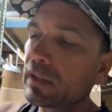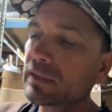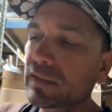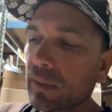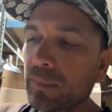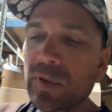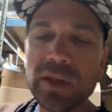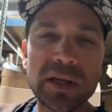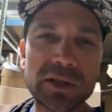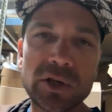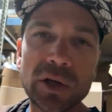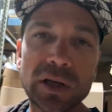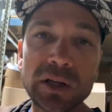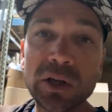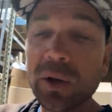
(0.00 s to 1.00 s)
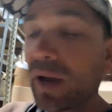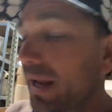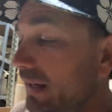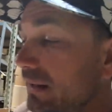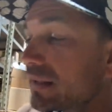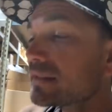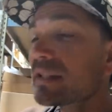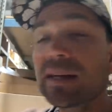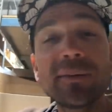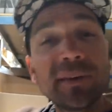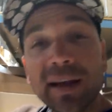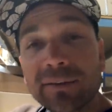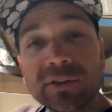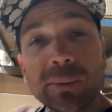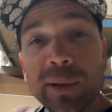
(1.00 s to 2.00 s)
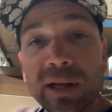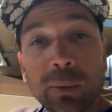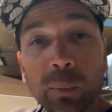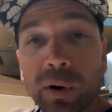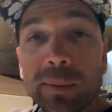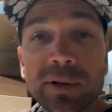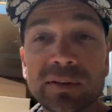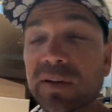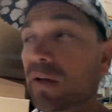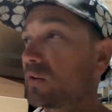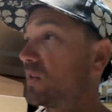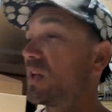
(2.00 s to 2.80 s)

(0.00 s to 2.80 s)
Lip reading: Something that you can do, and it doesn't even have to be a ribbon tail.